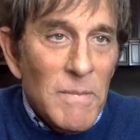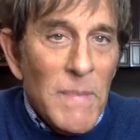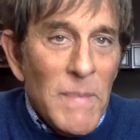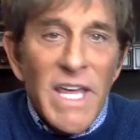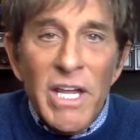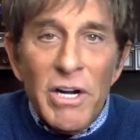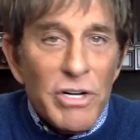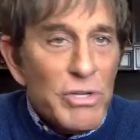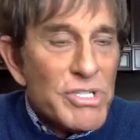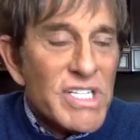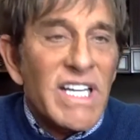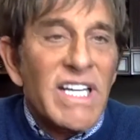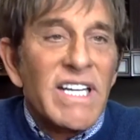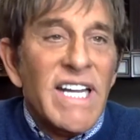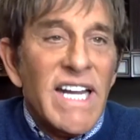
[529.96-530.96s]
introducing
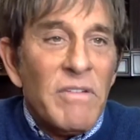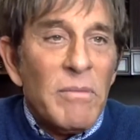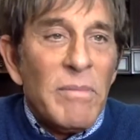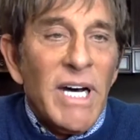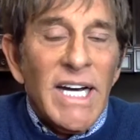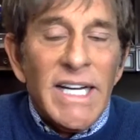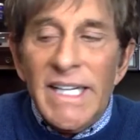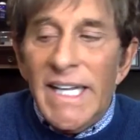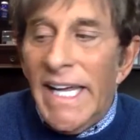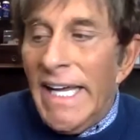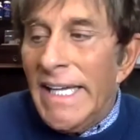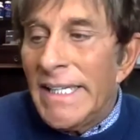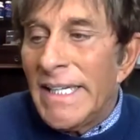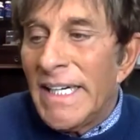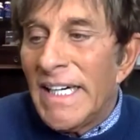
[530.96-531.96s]
it to everybody.
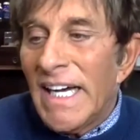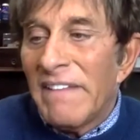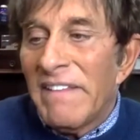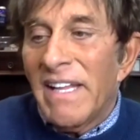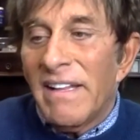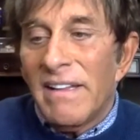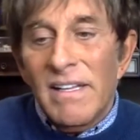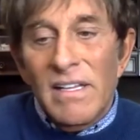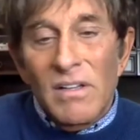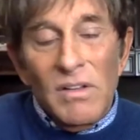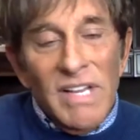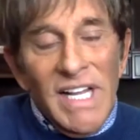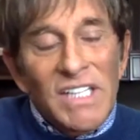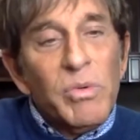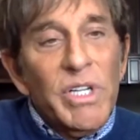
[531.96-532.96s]
And I think
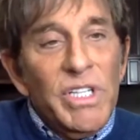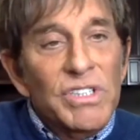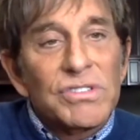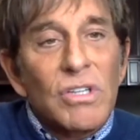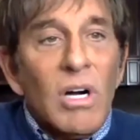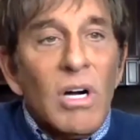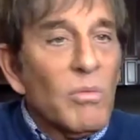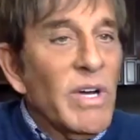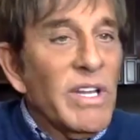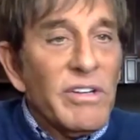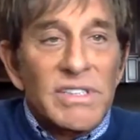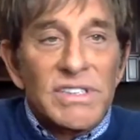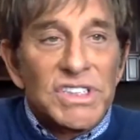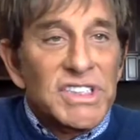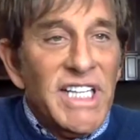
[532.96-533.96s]
that's where you start, whether
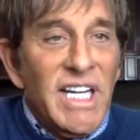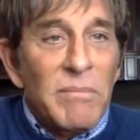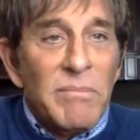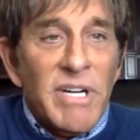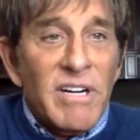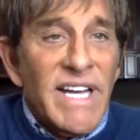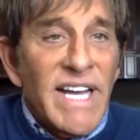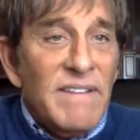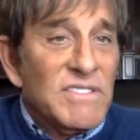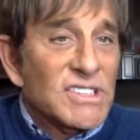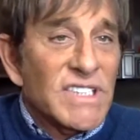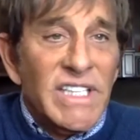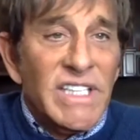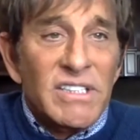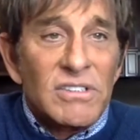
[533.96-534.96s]
it's Jamberry,
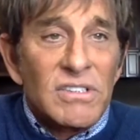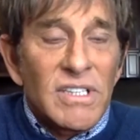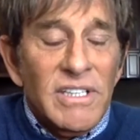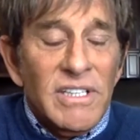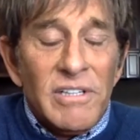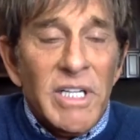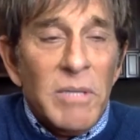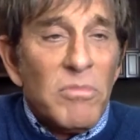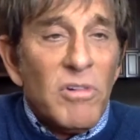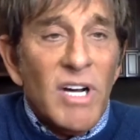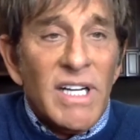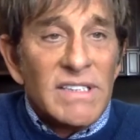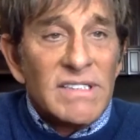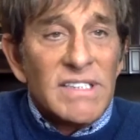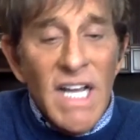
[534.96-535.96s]
Avisay, or M
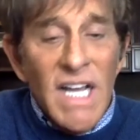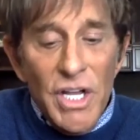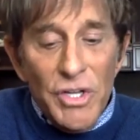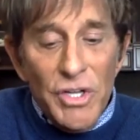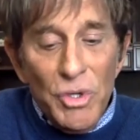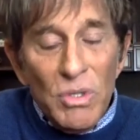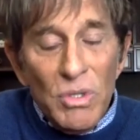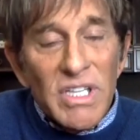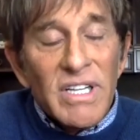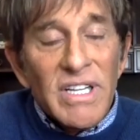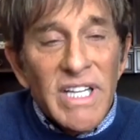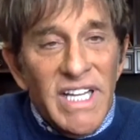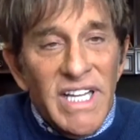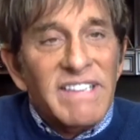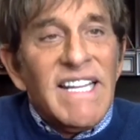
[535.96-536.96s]
products. You
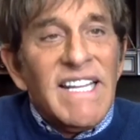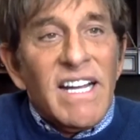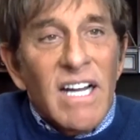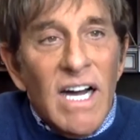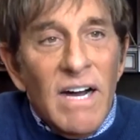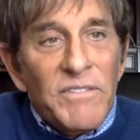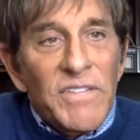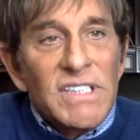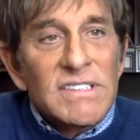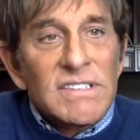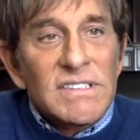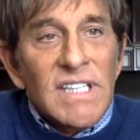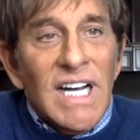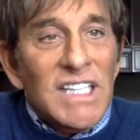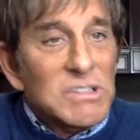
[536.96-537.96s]
literally get that
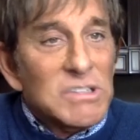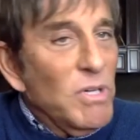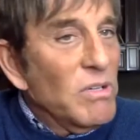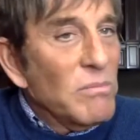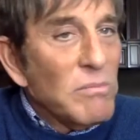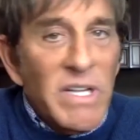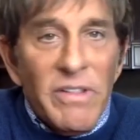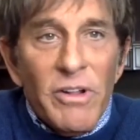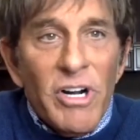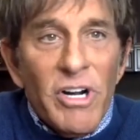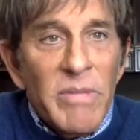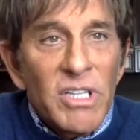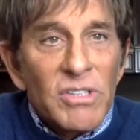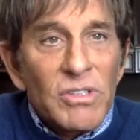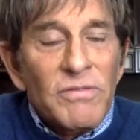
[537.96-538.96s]
confidence. I spent 30
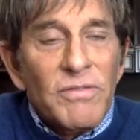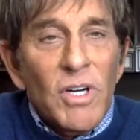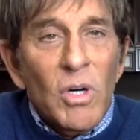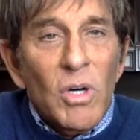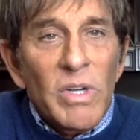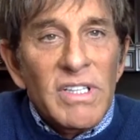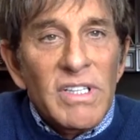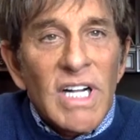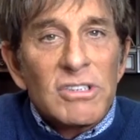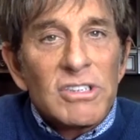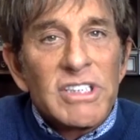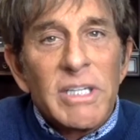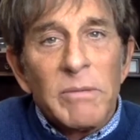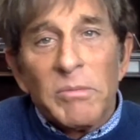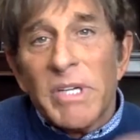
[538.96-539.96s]
minutes on the phone with Dr.
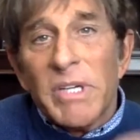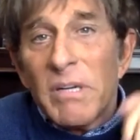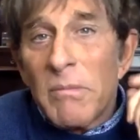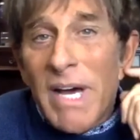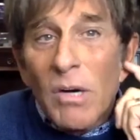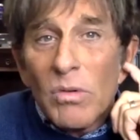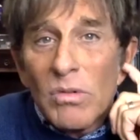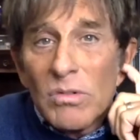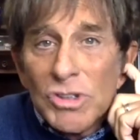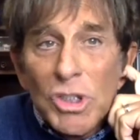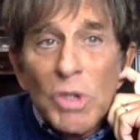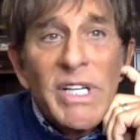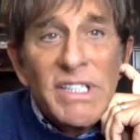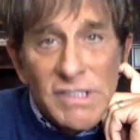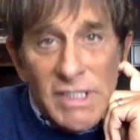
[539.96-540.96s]
Tippelman about 2
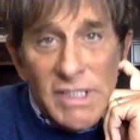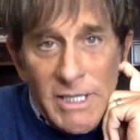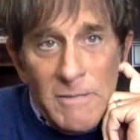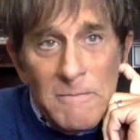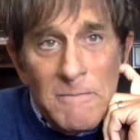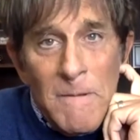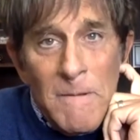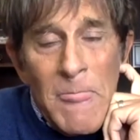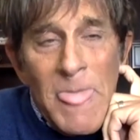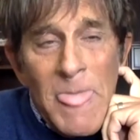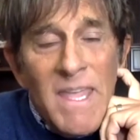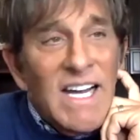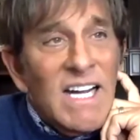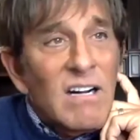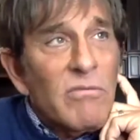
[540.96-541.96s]
weeks ago.
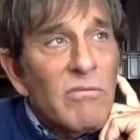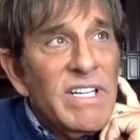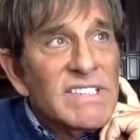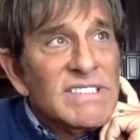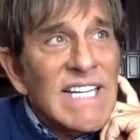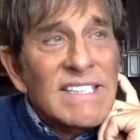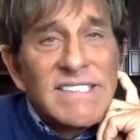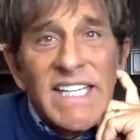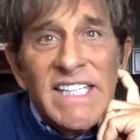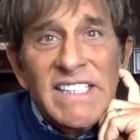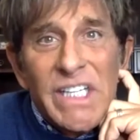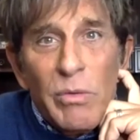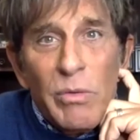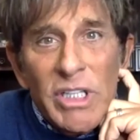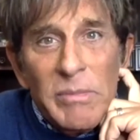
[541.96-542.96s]
I reached out to
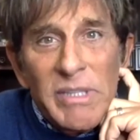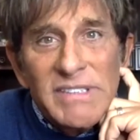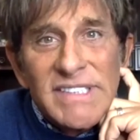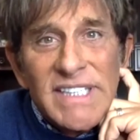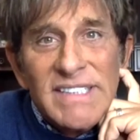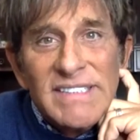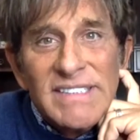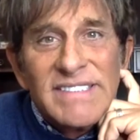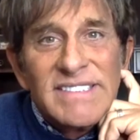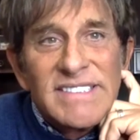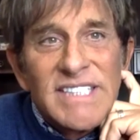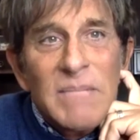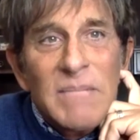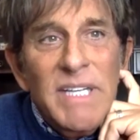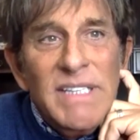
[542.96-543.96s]
AJ Willoughby and said,
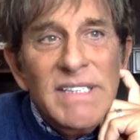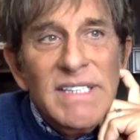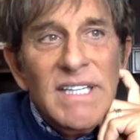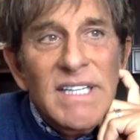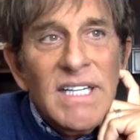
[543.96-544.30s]
send me